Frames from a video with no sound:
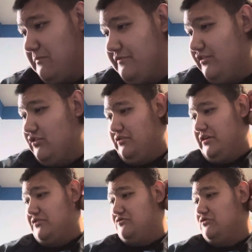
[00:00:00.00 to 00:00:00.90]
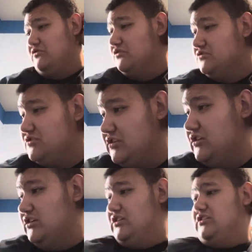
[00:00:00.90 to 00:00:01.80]
at Funko headquarters.
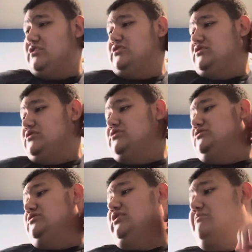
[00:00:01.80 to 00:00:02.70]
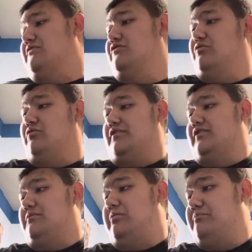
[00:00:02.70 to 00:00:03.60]
I'm gonna do the one with the
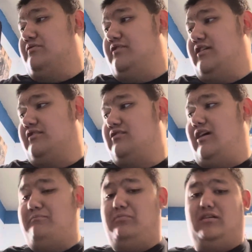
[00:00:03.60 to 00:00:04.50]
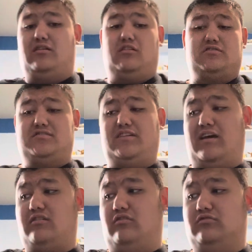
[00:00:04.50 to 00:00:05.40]
pop protector. I bought a hard
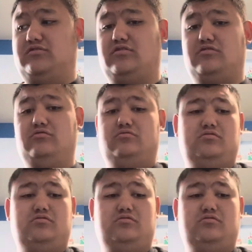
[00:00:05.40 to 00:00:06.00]
stack also,